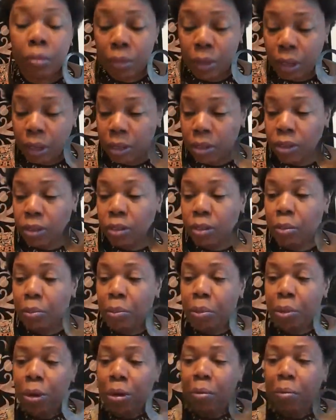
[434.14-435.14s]
I should have
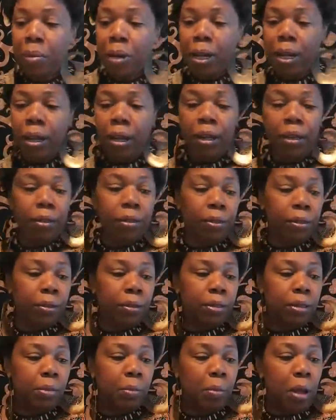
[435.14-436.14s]
brought my other
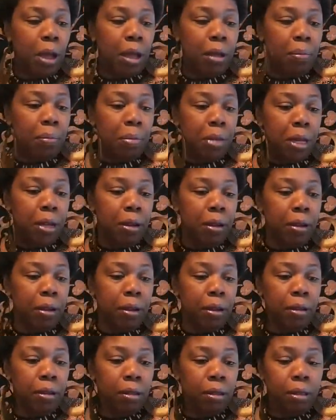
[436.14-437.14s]
small
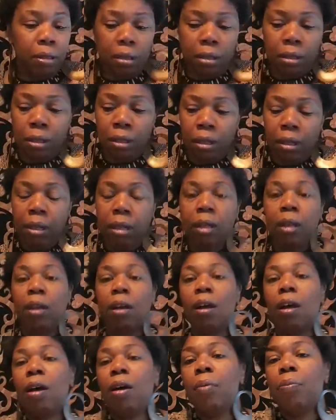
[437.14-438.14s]
mirror
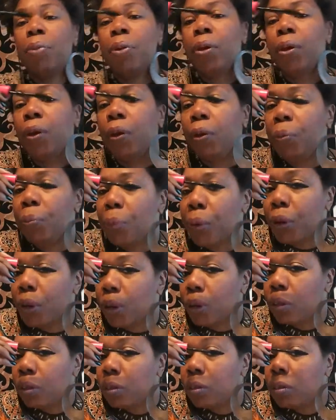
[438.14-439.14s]
up here,
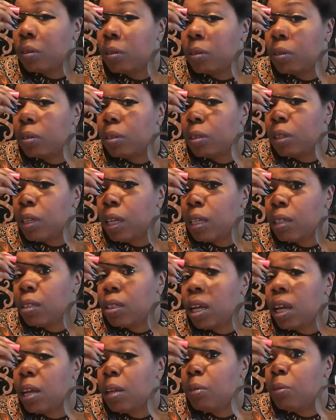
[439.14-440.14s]
but next
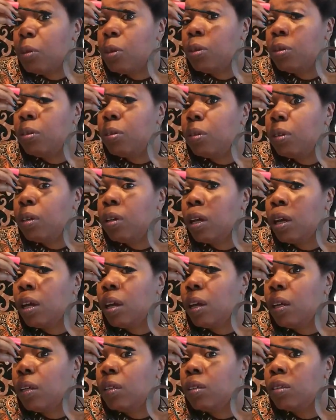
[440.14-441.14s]
time you
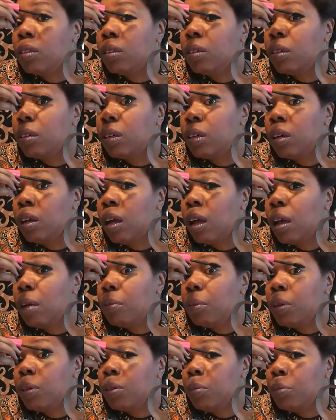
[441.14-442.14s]
guys, I'm
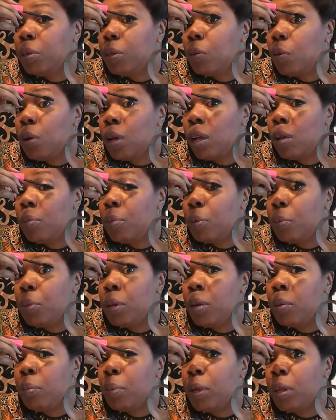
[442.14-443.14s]
going to be well
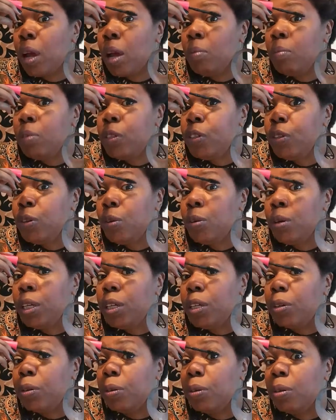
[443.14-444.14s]
prepared, but I'm showing
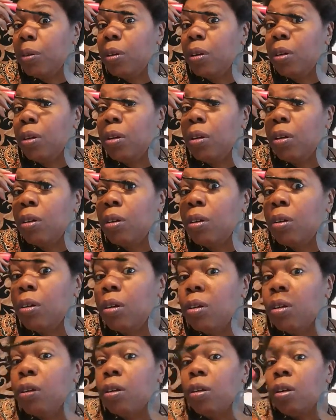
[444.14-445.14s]
you
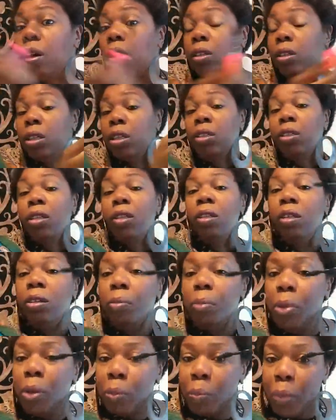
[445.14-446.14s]
just a little
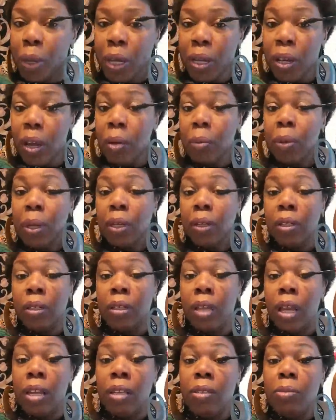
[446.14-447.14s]
bit of makeup and it
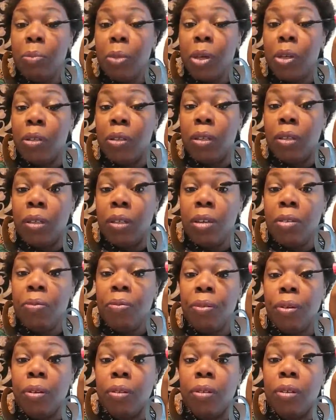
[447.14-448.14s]
does makes a
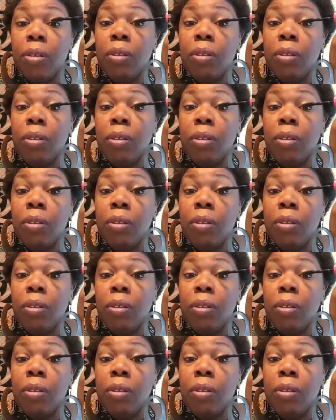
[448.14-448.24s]
difference.